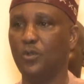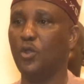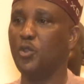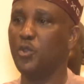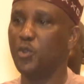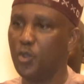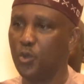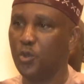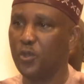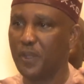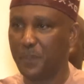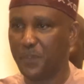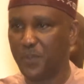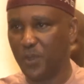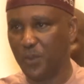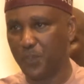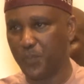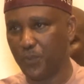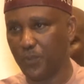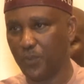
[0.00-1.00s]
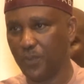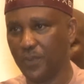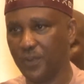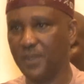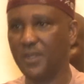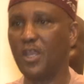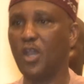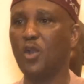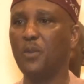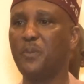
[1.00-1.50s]
or you, the people,
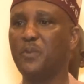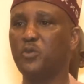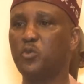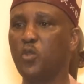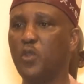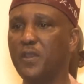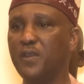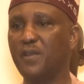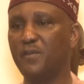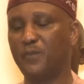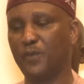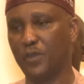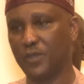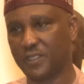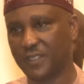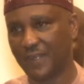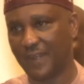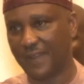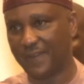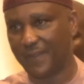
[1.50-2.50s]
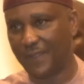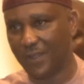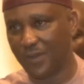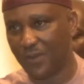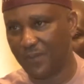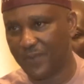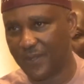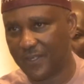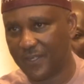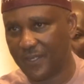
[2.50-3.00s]
that will be doing the voting at the
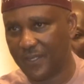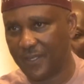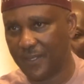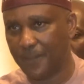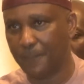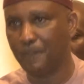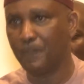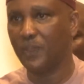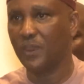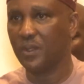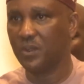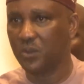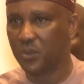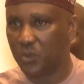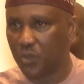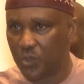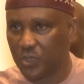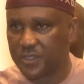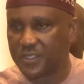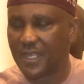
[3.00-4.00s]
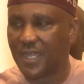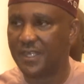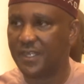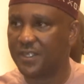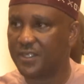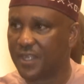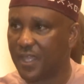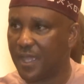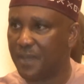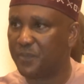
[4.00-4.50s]
end of the day, those
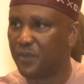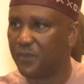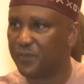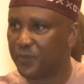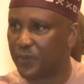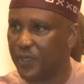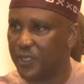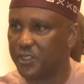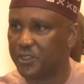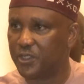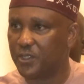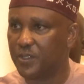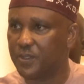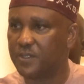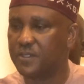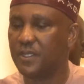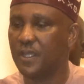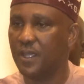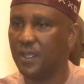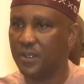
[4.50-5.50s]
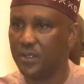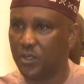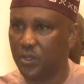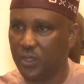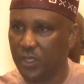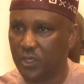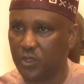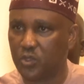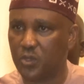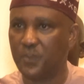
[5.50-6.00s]
are the type of questions
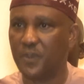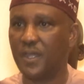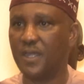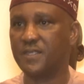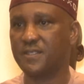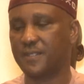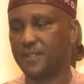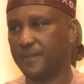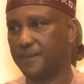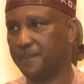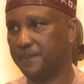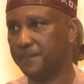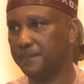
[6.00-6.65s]
you need to be asking.